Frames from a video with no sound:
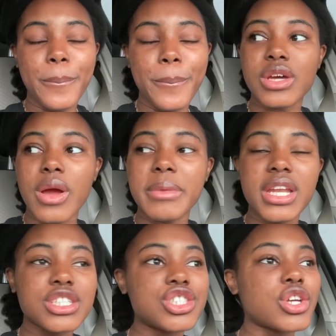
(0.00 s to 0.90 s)
So I'm
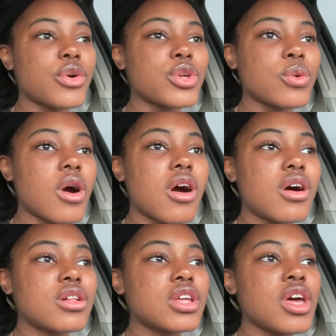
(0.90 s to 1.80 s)
gonna show you
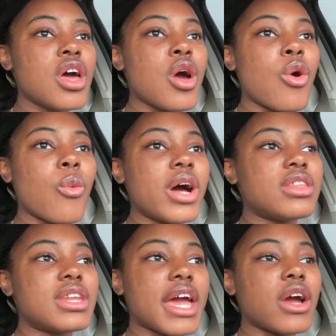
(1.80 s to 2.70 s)
all what
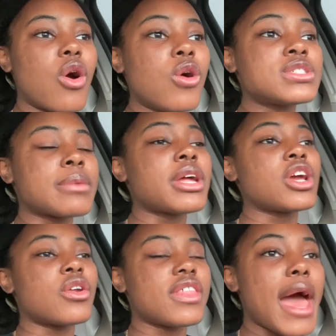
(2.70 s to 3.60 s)
the night holds. I'm gonna
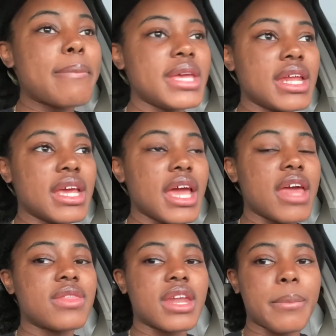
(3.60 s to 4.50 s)
go to that meeting,
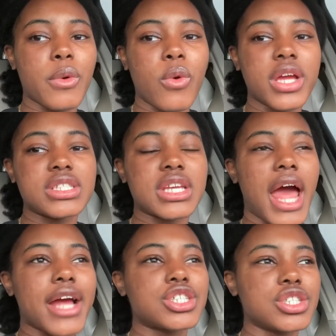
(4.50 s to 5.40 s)
and then I'm going to
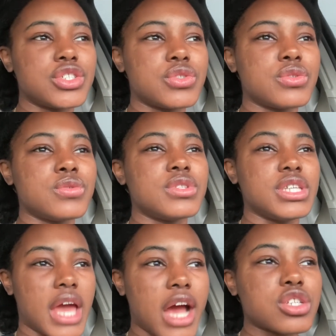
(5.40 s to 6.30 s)
actually do
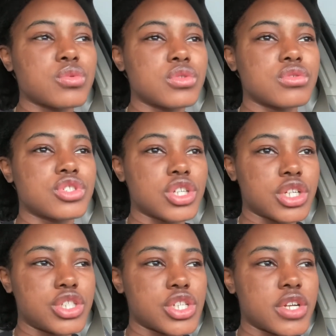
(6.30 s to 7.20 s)
the actual
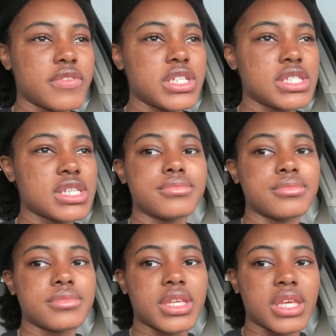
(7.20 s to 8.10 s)
church service,
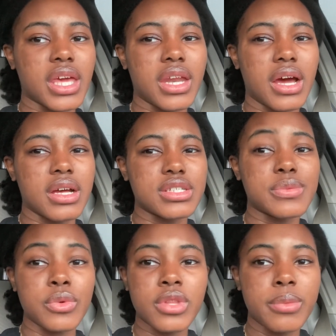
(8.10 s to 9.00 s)
get a
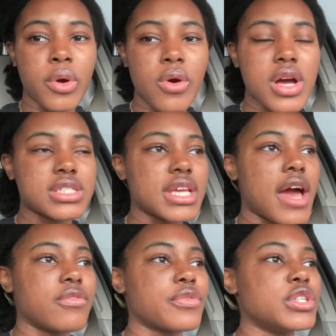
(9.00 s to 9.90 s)
smoothie bowl because they
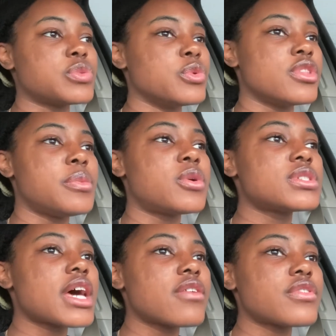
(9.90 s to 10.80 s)
have free smoothie
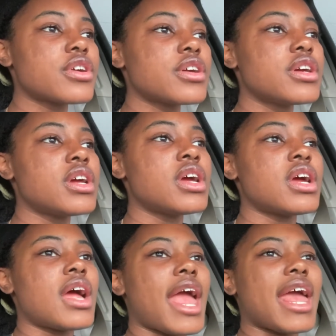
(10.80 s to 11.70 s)
bowls after.
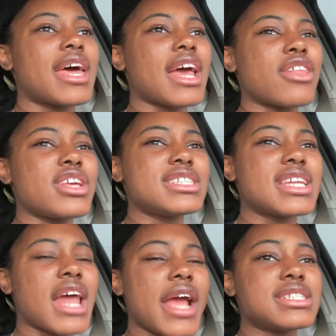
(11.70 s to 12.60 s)
And I think
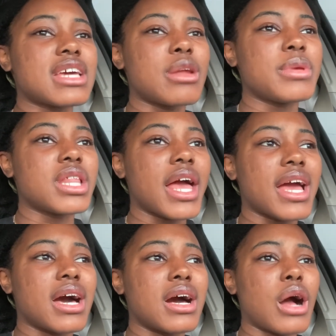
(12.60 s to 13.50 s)
tonight's gonna be like
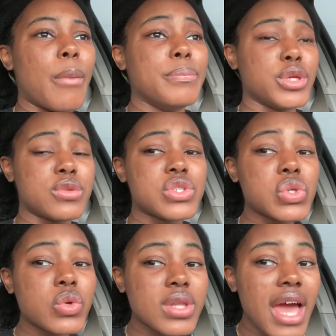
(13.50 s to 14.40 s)
a
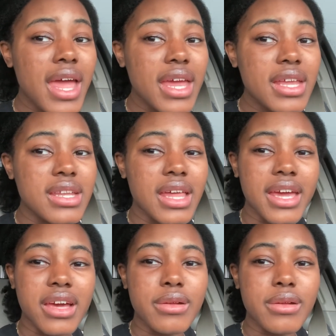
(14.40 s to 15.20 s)
musical night, like